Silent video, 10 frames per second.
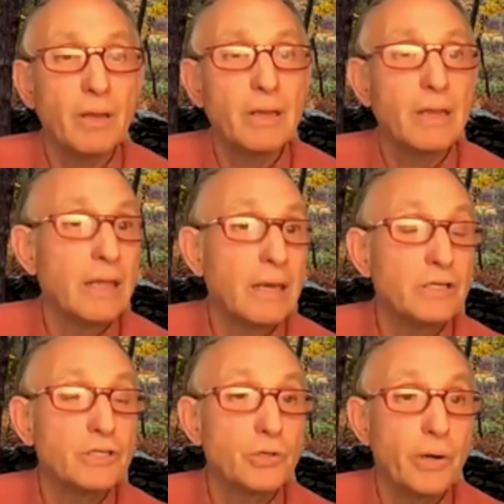and its
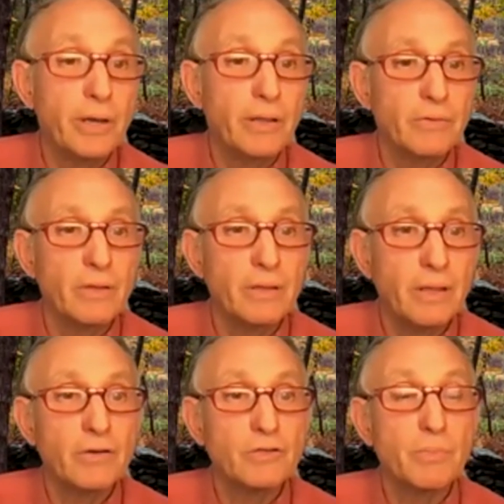trails, and they
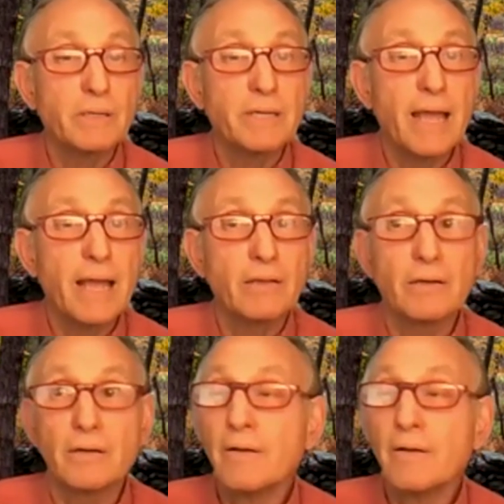are spectacular.